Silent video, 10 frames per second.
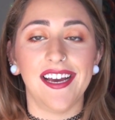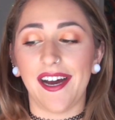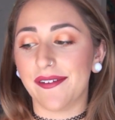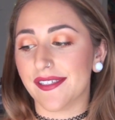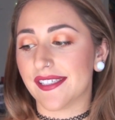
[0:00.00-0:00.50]

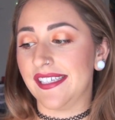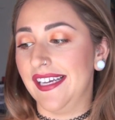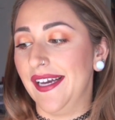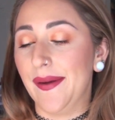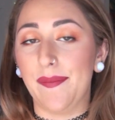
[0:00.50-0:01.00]
I was
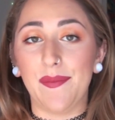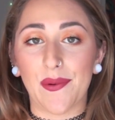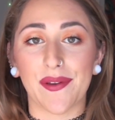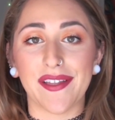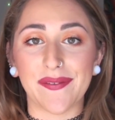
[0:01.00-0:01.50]

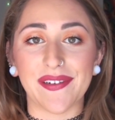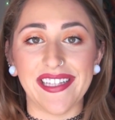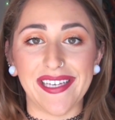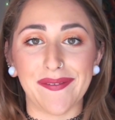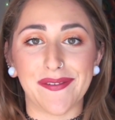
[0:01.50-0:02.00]
more than
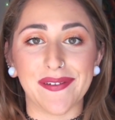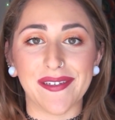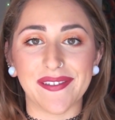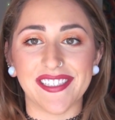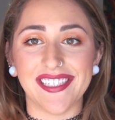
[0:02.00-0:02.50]
relieved when
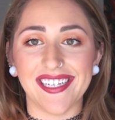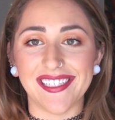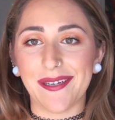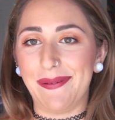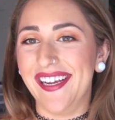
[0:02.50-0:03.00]
it was done,
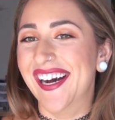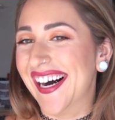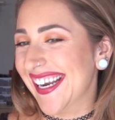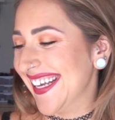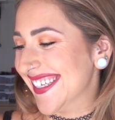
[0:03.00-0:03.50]
to be
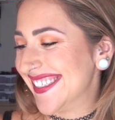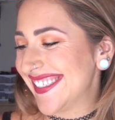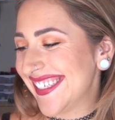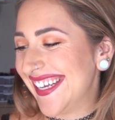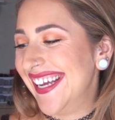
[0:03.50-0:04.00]
honest.